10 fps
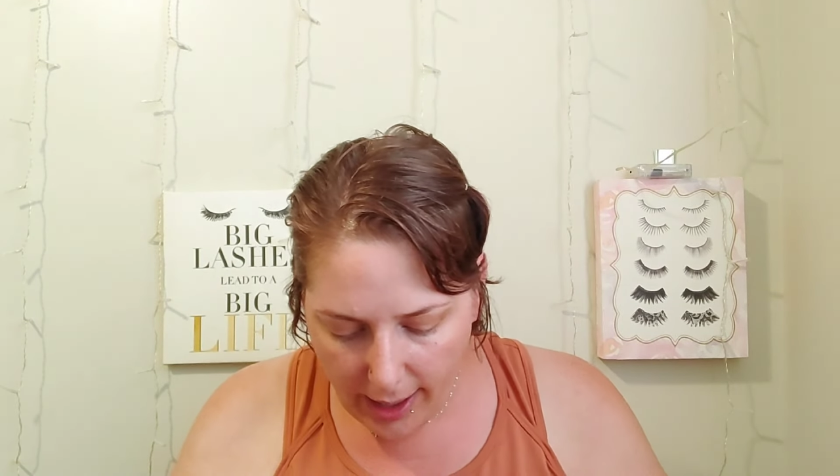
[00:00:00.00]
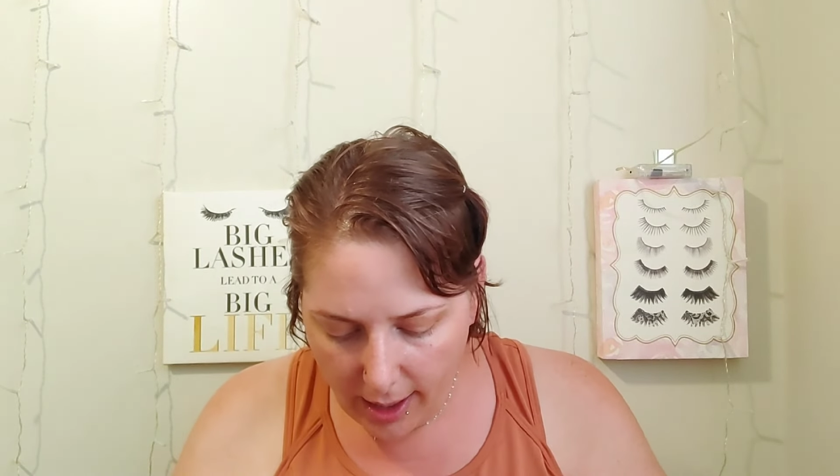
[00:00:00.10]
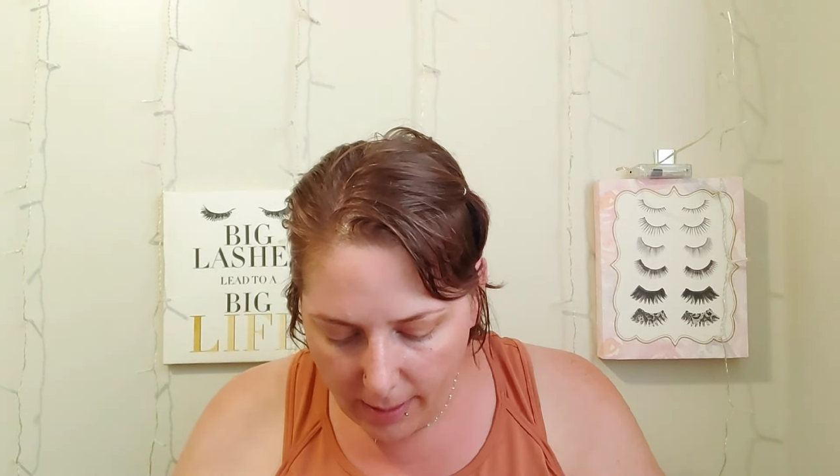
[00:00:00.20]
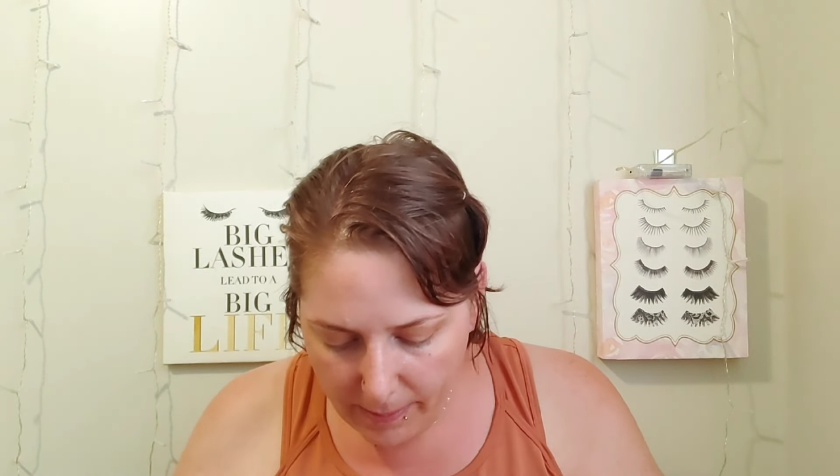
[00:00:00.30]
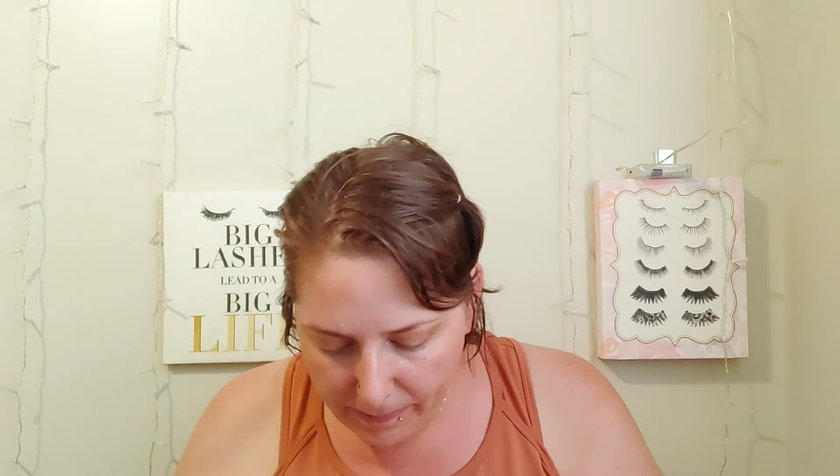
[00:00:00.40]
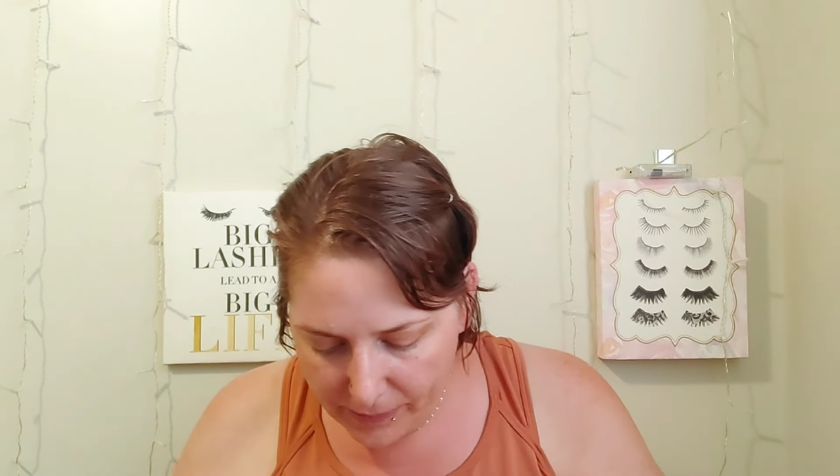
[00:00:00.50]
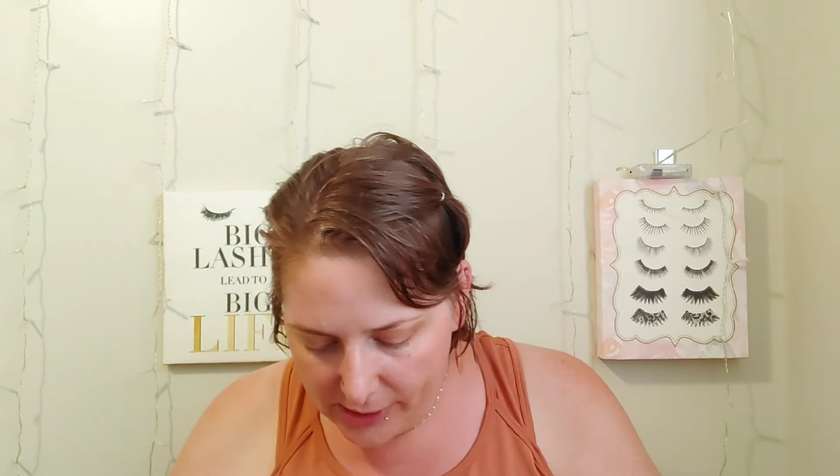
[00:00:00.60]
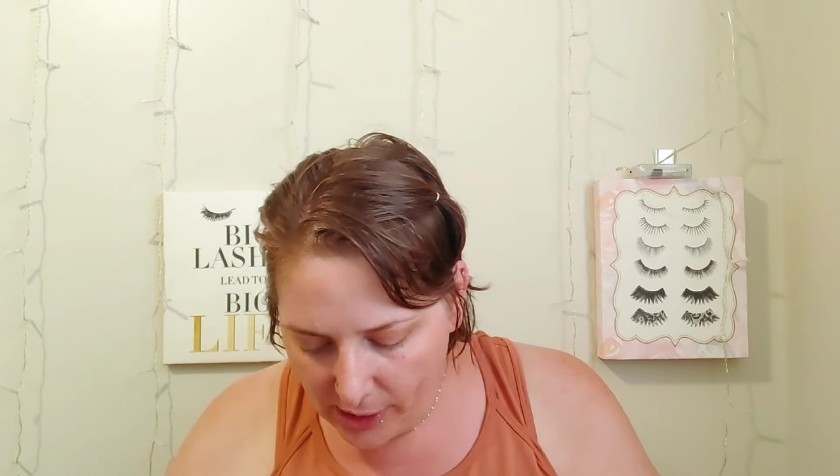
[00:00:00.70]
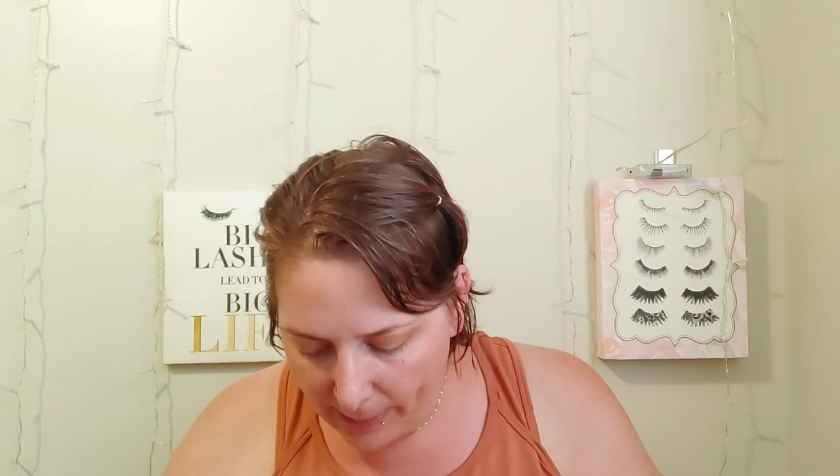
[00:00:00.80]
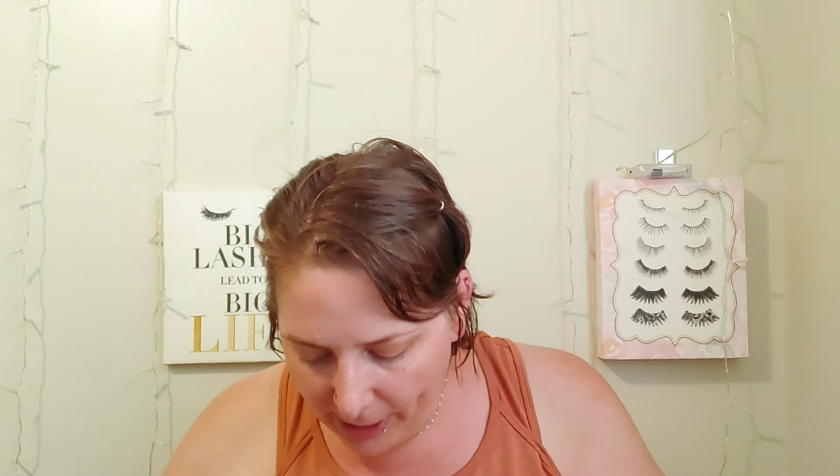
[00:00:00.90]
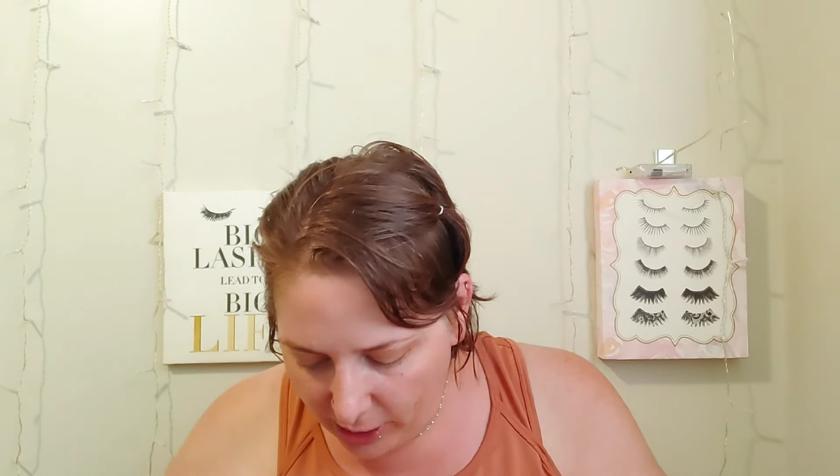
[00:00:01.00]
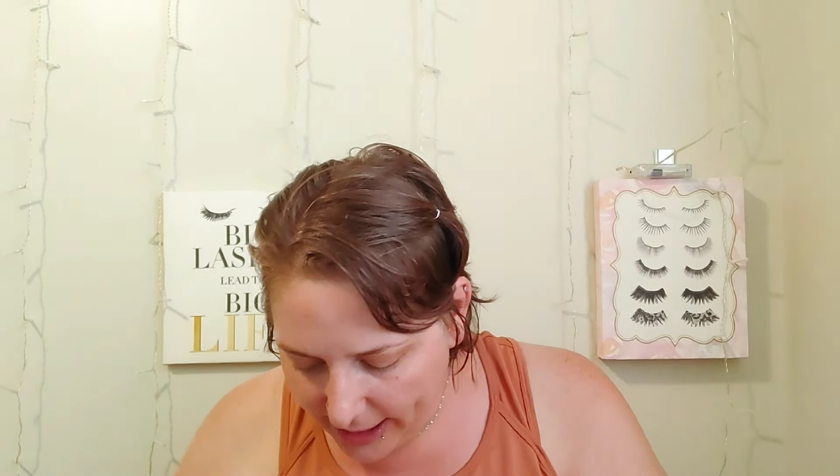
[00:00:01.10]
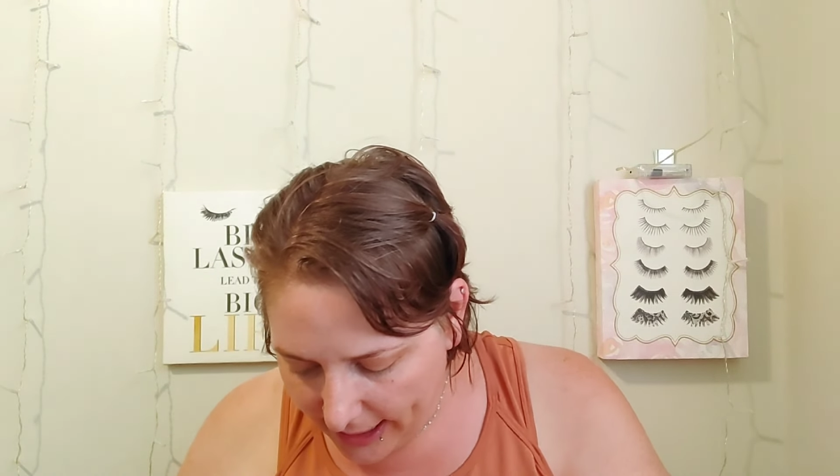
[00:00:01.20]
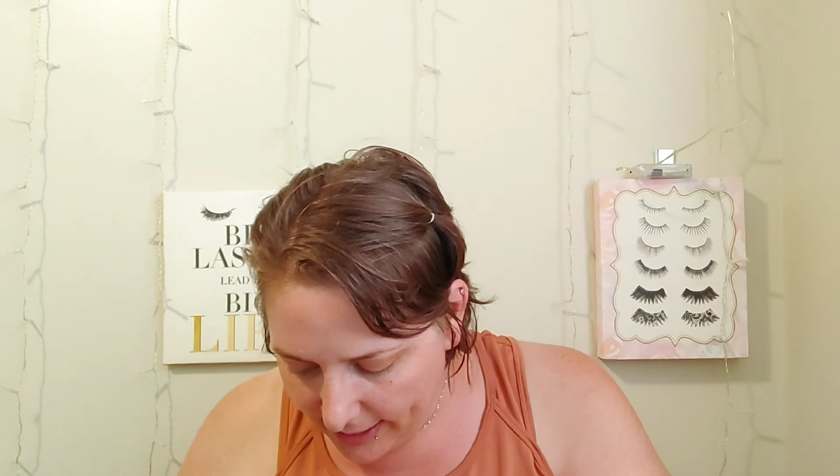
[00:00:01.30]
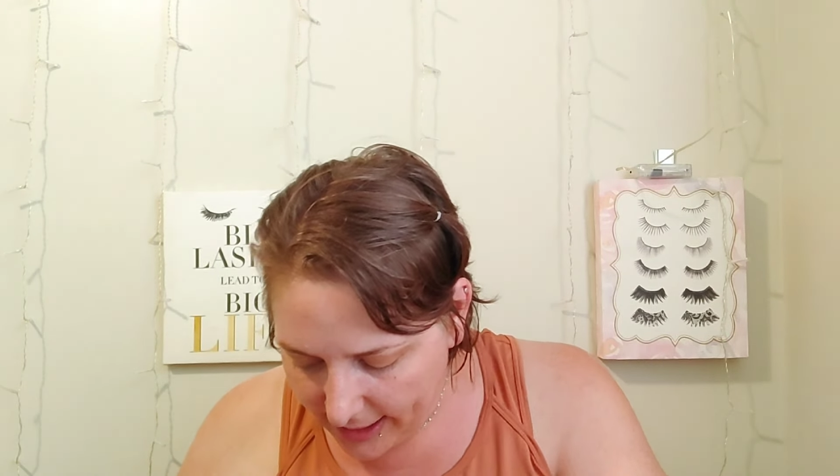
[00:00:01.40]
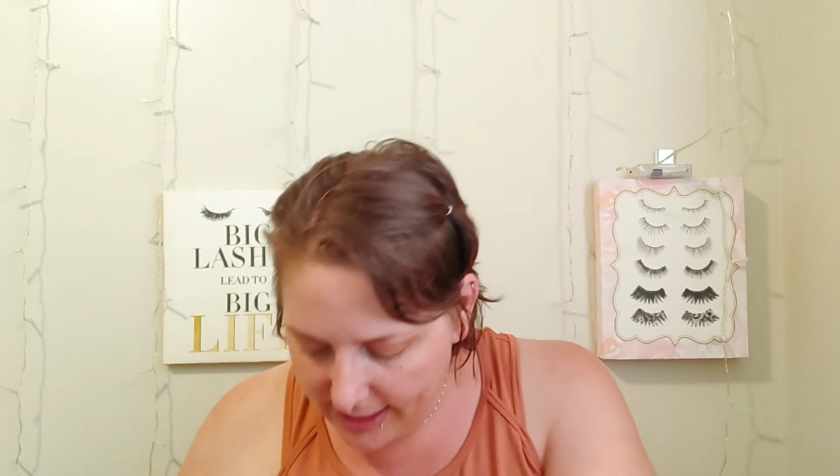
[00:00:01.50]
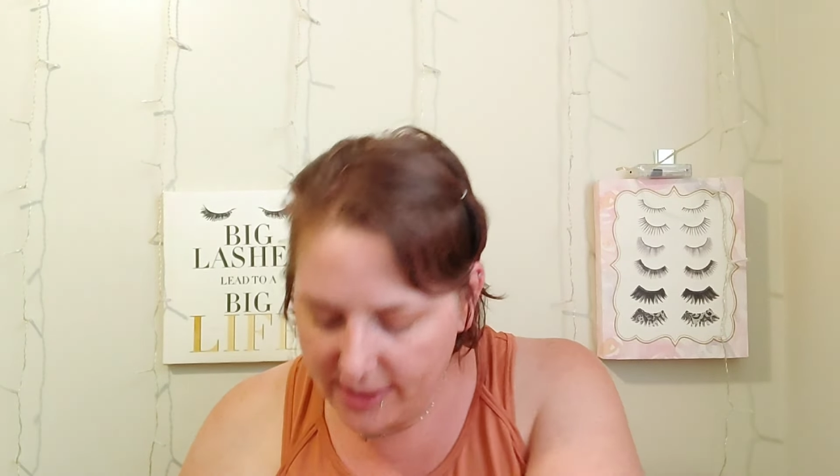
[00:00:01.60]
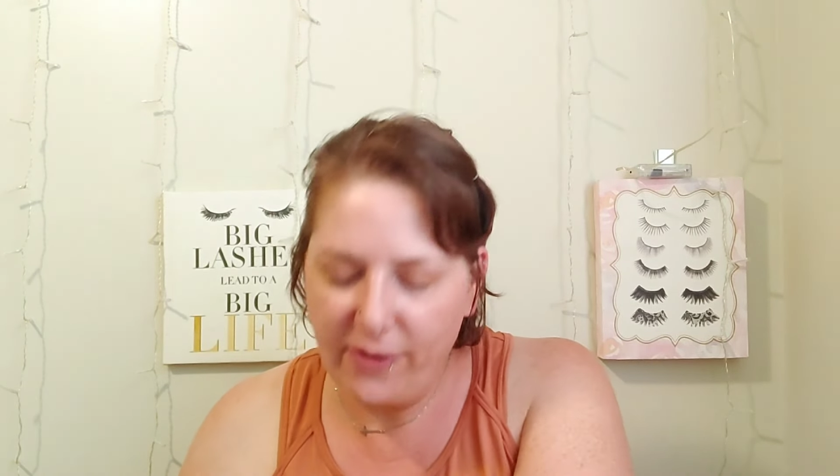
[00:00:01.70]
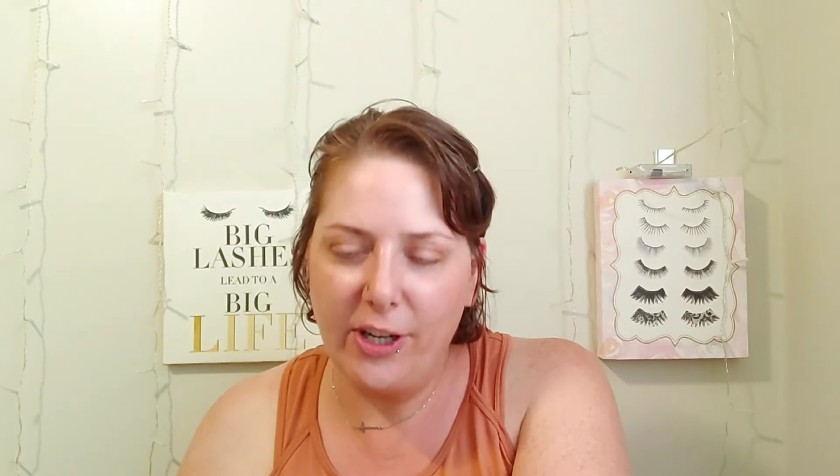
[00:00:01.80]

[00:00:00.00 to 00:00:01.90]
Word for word: um, so I've been looking at these